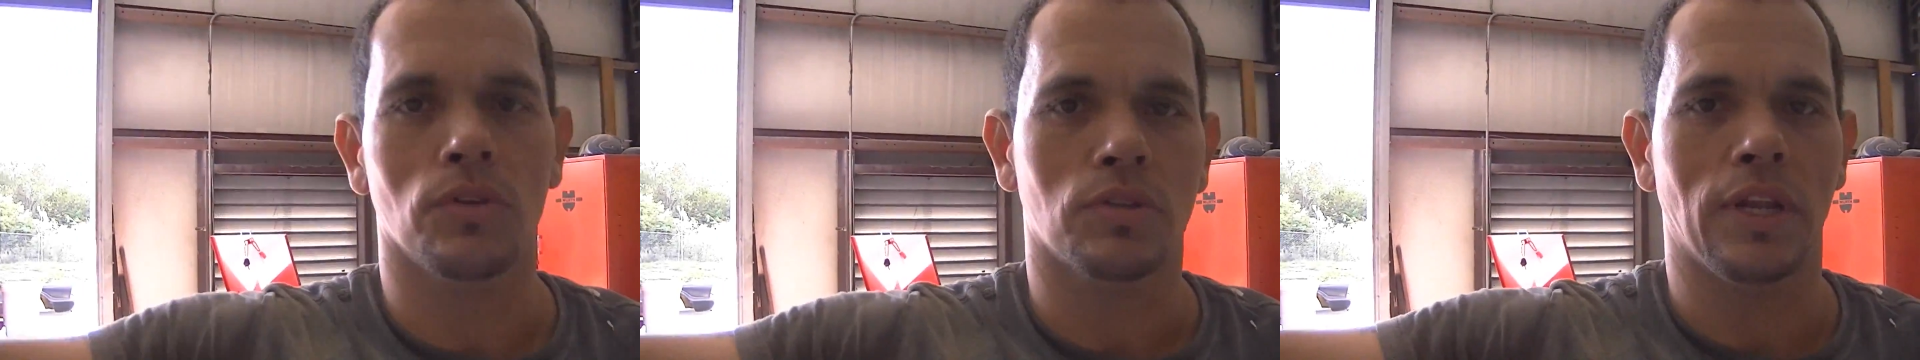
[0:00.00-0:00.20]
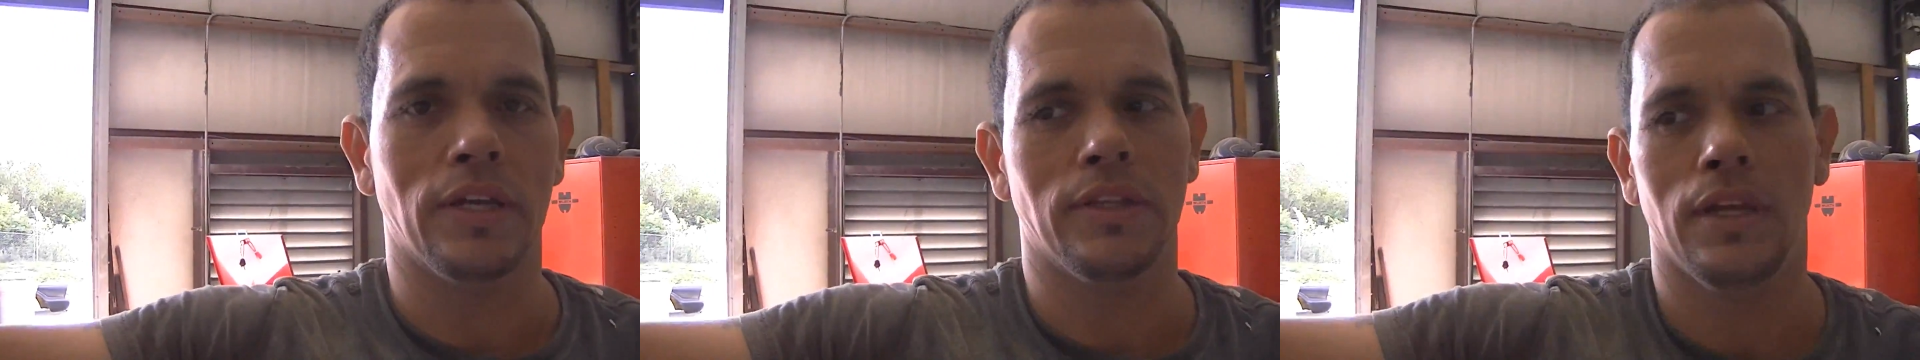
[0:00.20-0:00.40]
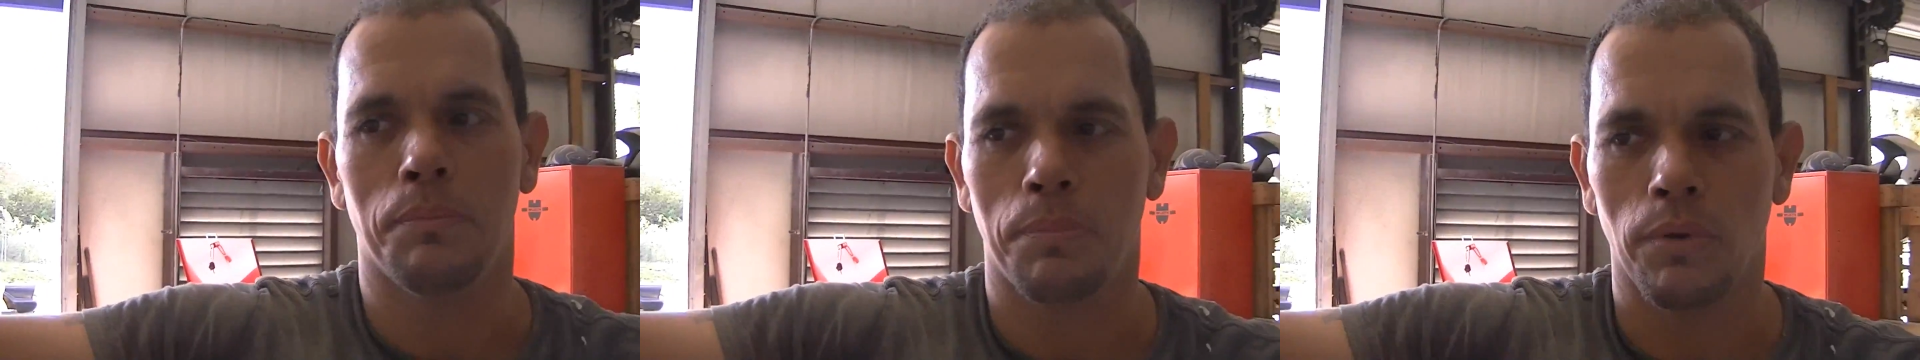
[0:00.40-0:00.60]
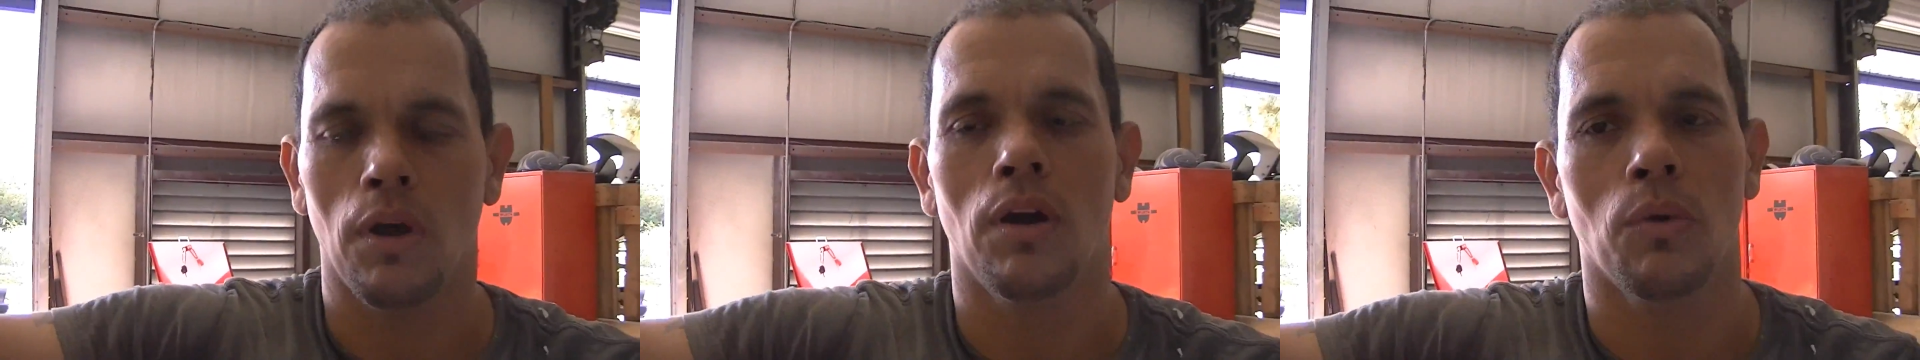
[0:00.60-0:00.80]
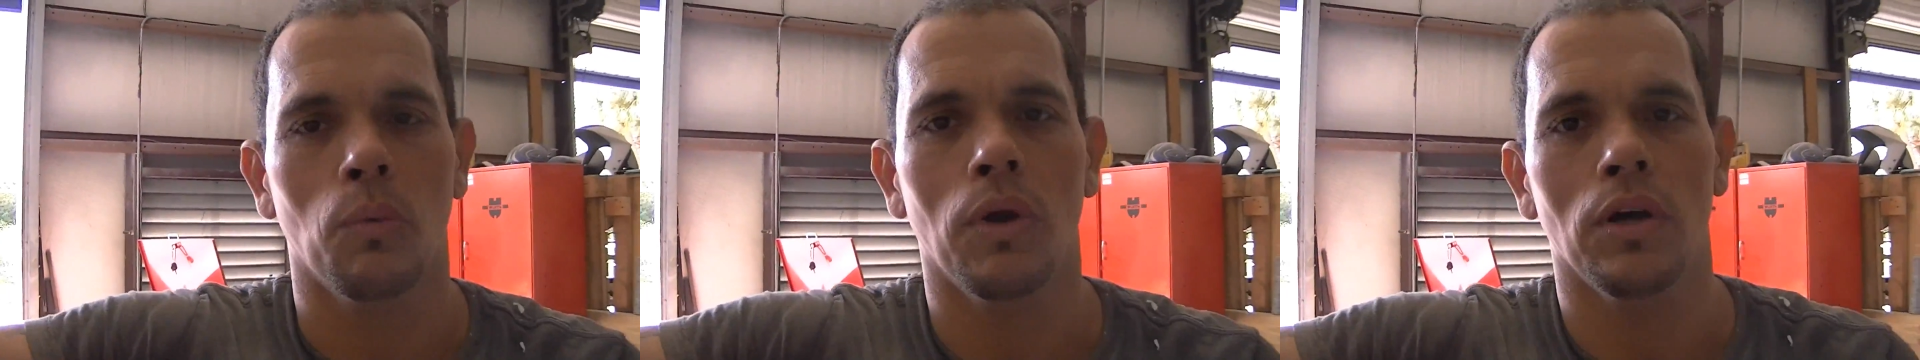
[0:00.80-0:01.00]
just like the
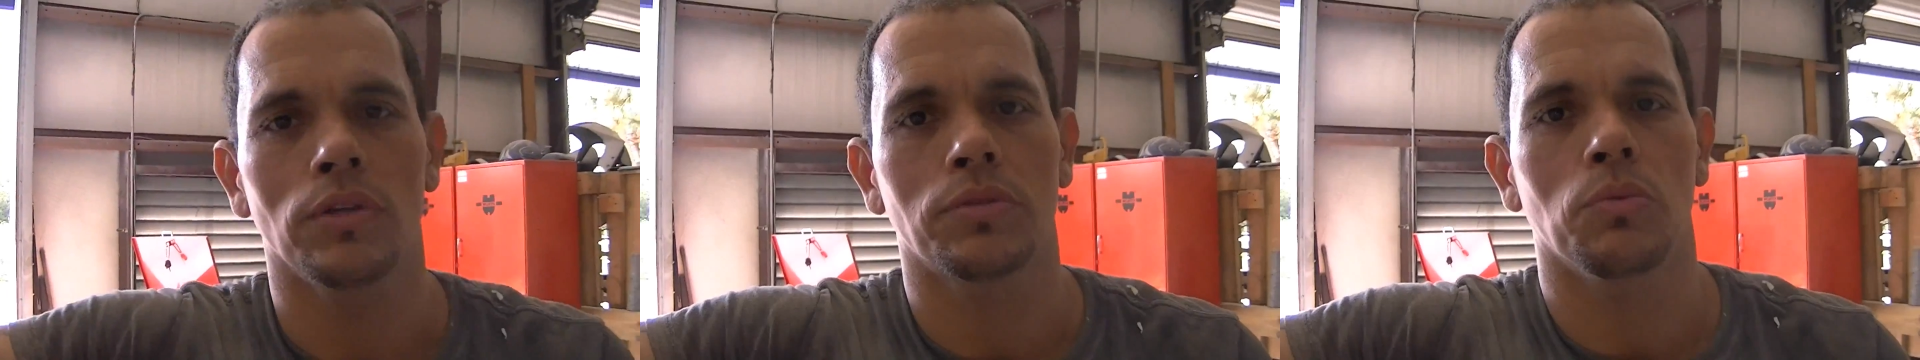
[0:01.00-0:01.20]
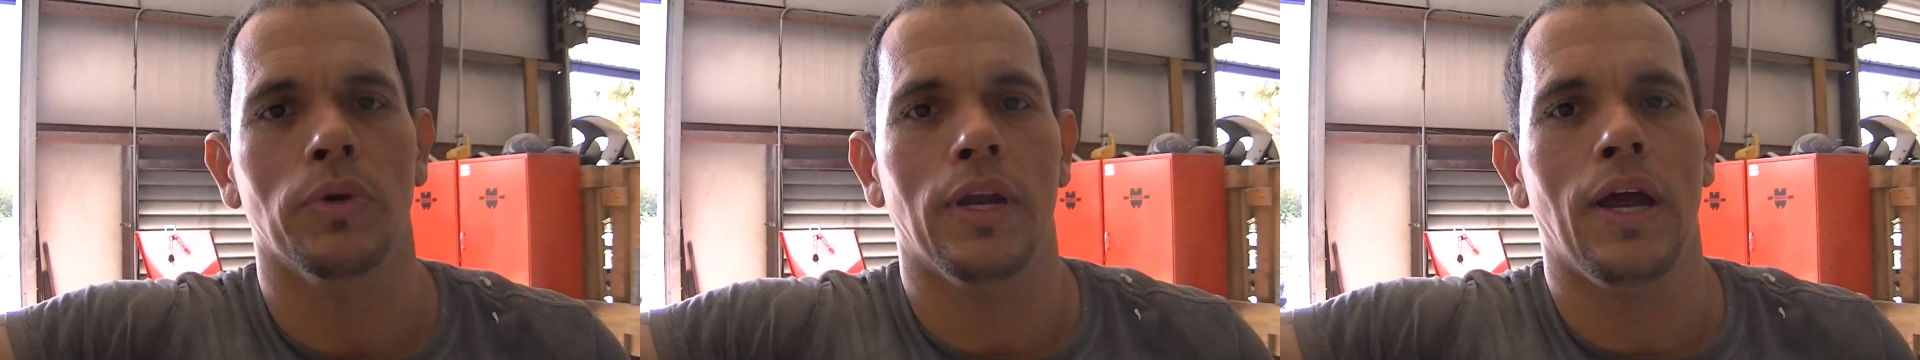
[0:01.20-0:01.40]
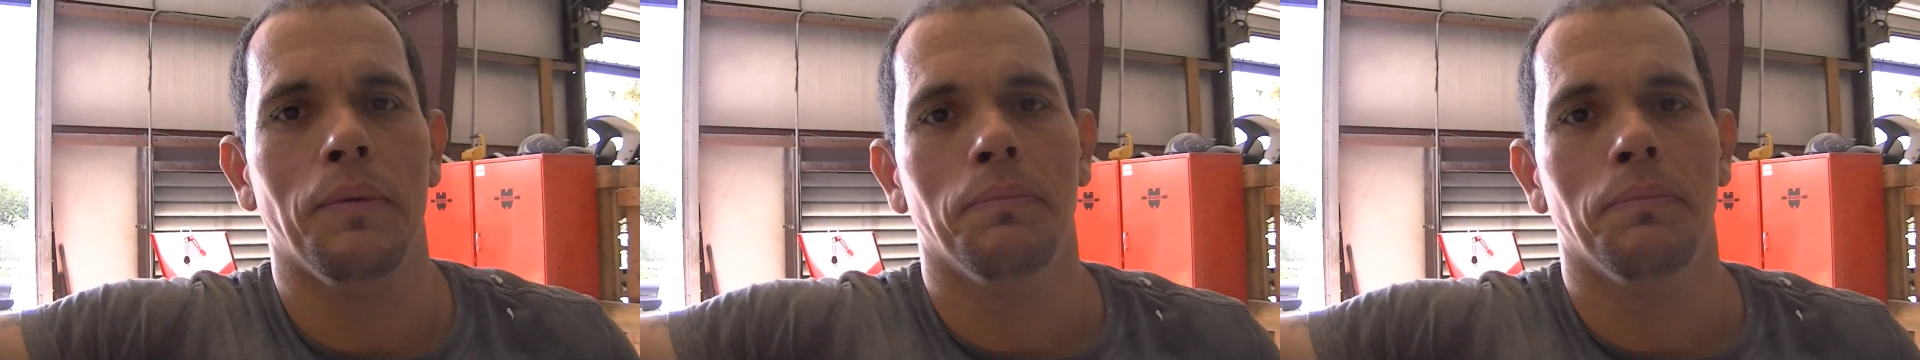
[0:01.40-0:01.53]
plug was when